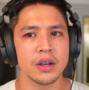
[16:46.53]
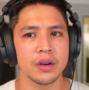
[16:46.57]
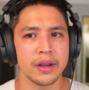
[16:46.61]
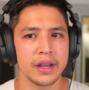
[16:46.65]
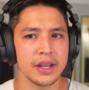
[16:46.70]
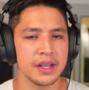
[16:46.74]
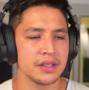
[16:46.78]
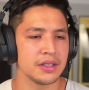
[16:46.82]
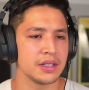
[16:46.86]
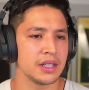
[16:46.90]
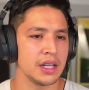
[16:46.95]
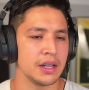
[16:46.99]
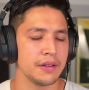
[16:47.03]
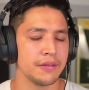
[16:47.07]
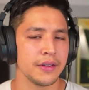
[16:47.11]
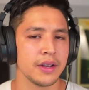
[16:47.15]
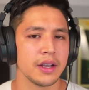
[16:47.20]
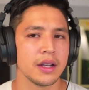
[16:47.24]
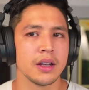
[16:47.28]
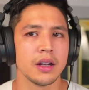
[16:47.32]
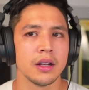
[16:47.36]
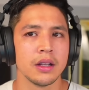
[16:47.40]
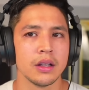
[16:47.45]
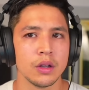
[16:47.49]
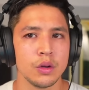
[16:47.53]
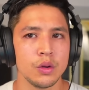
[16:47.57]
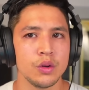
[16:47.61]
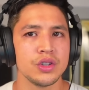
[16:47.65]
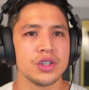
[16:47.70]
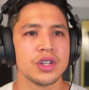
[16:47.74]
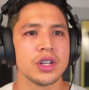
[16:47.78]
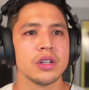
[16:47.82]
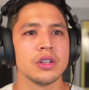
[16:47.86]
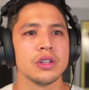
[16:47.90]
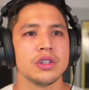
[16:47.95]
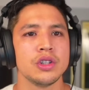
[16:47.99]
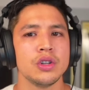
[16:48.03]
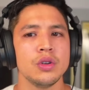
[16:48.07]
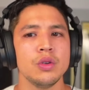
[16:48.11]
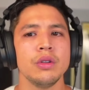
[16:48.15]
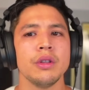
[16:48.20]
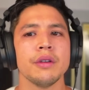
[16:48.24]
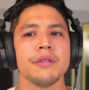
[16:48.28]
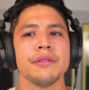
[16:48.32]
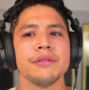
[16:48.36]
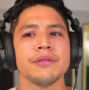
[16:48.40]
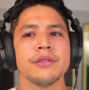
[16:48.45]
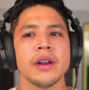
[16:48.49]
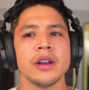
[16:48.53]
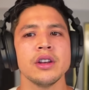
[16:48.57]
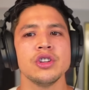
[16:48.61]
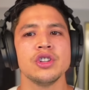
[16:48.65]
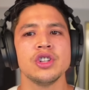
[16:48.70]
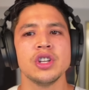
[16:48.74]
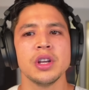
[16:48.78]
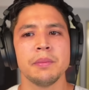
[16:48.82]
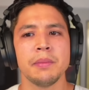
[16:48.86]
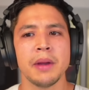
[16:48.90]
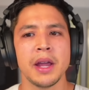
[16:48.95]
is even an allusion to the friendship